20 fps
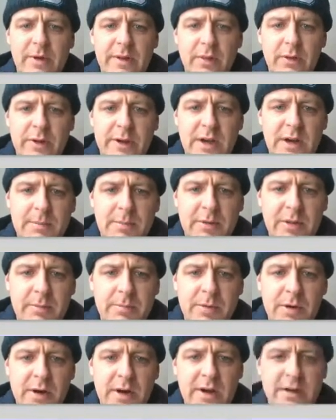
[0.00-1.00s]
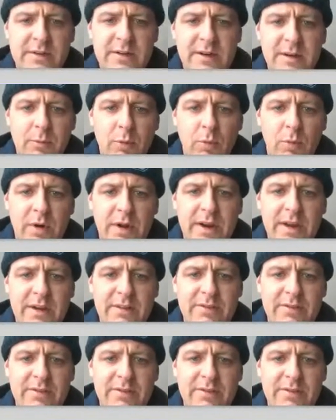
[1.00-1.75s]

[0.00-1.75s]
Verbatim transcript: So I look it up on the periodic table, one